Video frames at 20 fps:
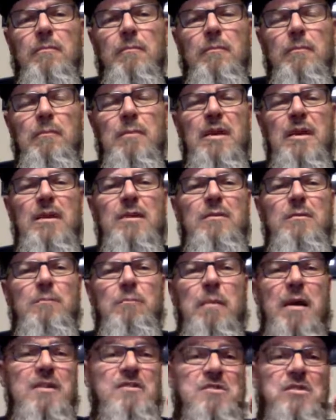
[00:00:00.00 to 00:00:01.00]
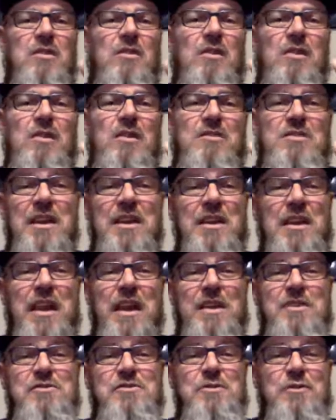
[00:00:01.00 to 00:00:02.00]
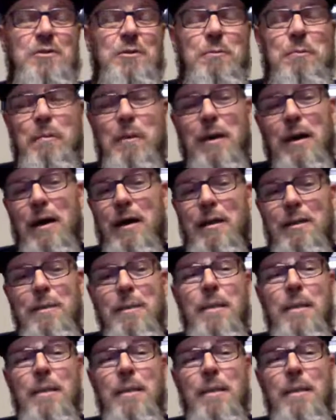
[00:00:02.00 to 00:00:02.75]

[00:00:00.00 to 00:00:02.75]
Being basically a teenager, but